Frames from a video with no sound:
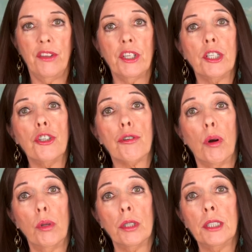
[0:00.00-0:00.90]
The
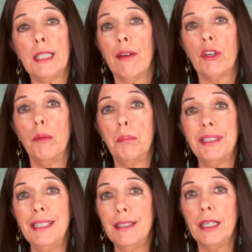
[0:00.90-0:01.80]
controllers have
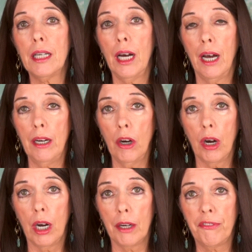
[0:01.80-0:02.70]
completely cut
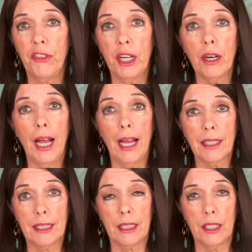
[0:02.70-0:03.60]
off their
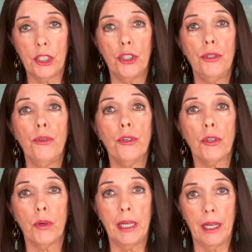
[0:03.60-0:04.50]
access to the
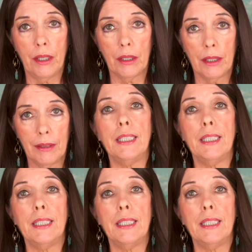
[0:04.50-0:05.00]
Creator.